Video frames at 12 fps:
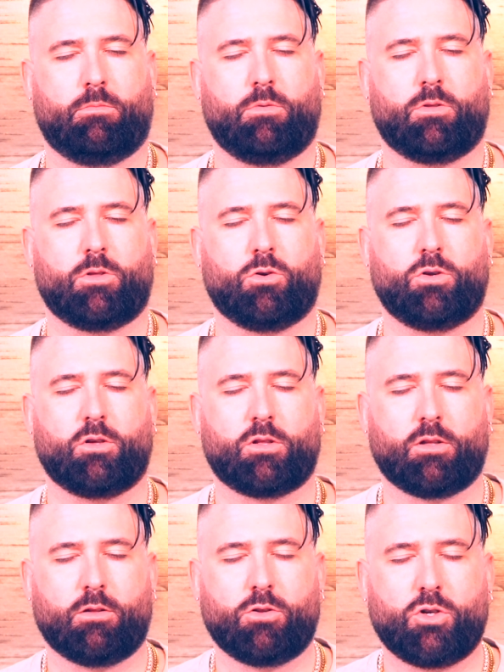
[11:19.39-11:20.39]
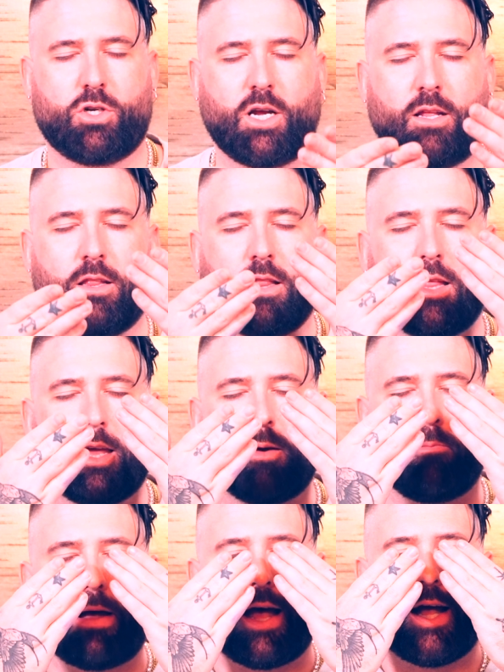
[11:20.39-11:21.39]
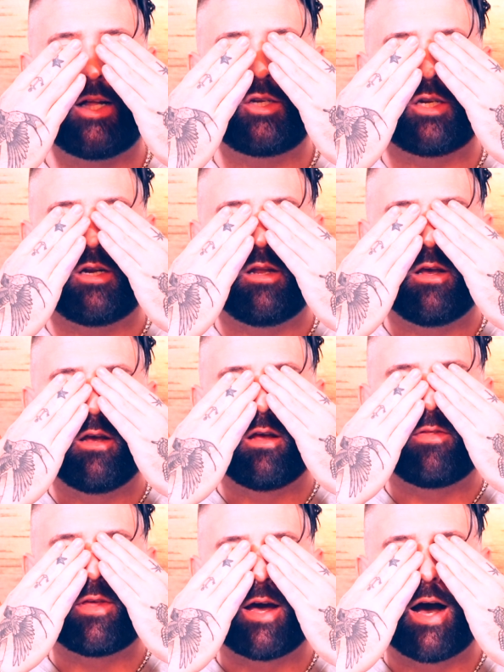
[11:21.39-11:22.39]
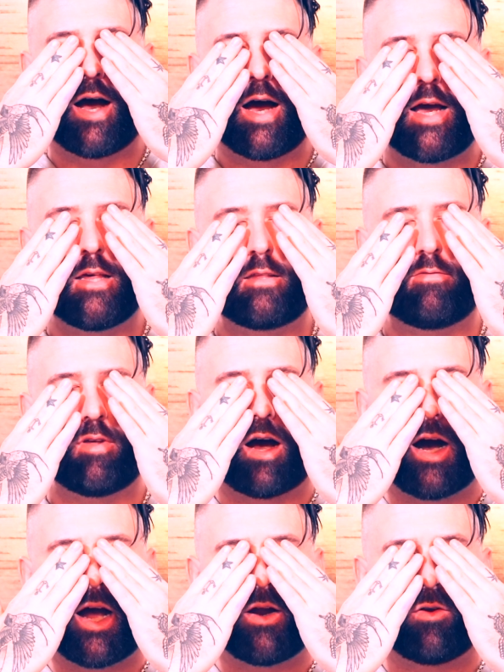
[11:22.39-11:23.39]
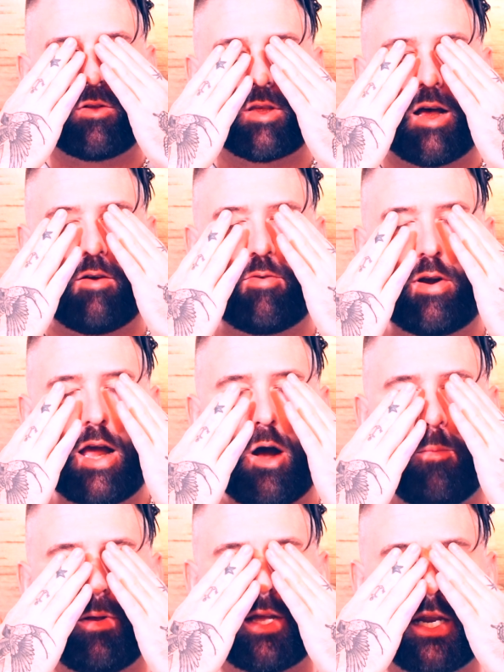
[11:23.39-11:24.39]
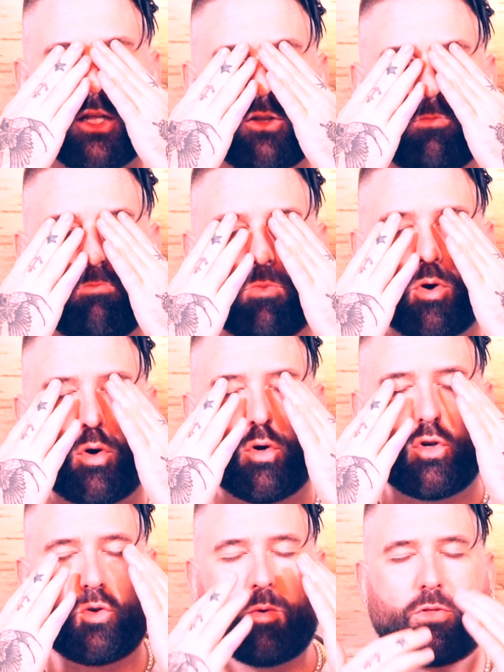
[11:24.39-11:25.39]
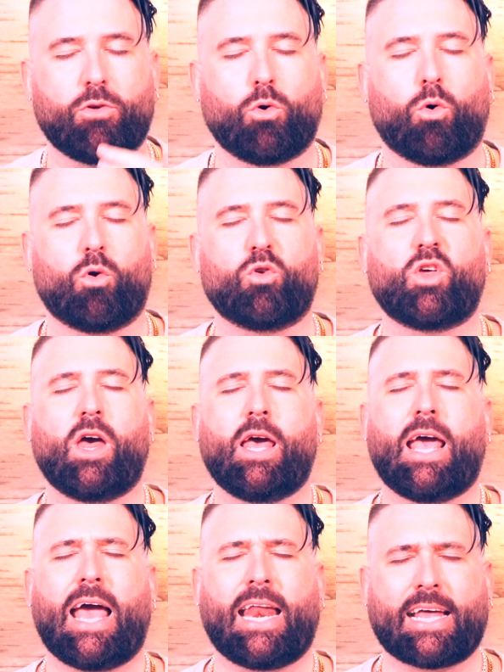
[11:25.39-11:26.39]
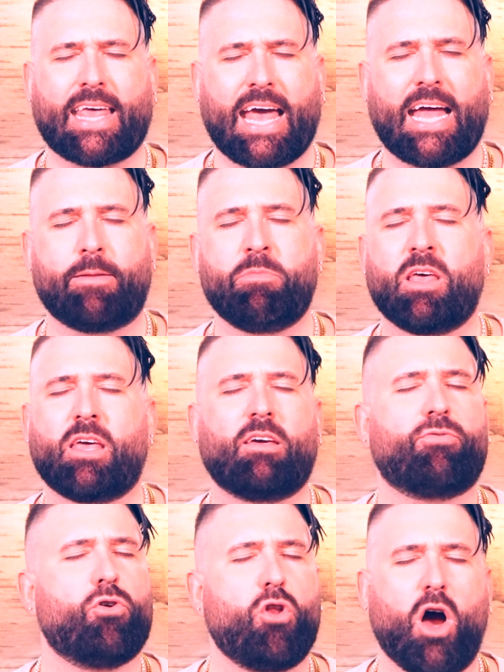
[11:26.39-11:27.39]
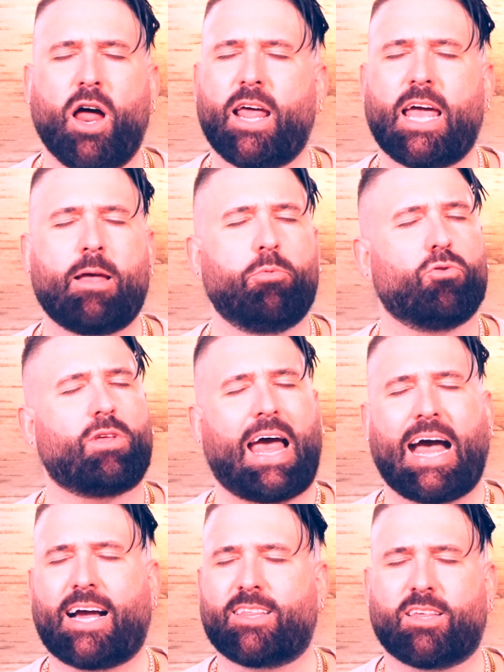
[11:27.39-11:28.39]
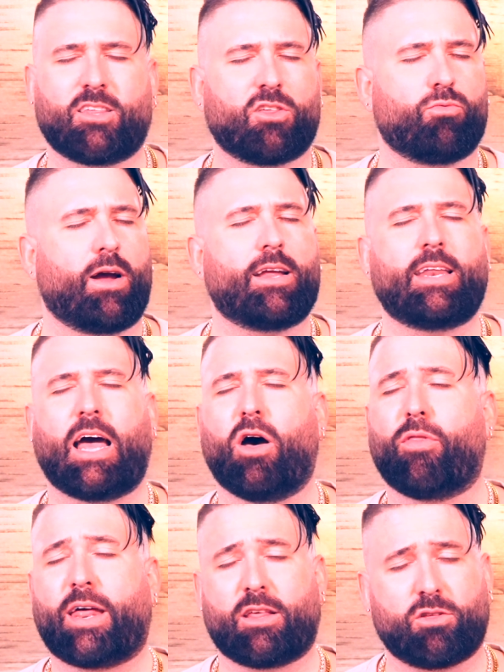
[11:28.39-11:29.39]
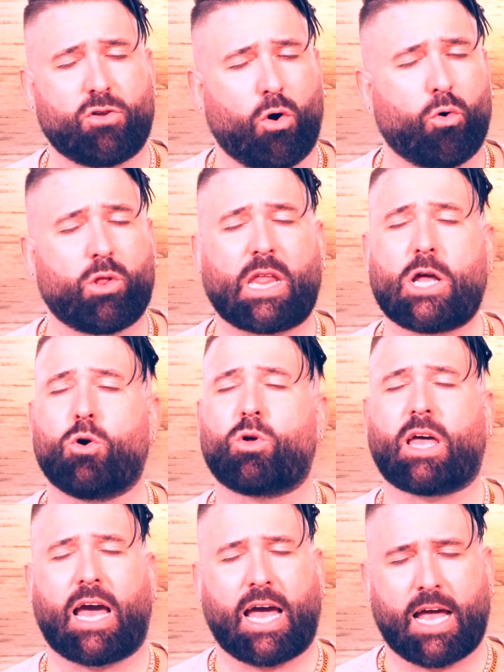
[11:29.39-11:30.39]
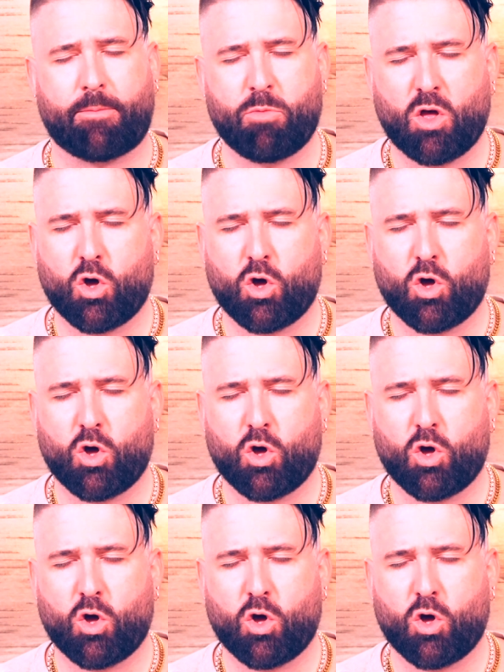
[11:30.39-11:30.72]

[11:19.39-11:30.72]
So just gently imagine the eyes of the higher self are now beginning to merge with yours. And again, if you're not able to access this right now, that is totally okay.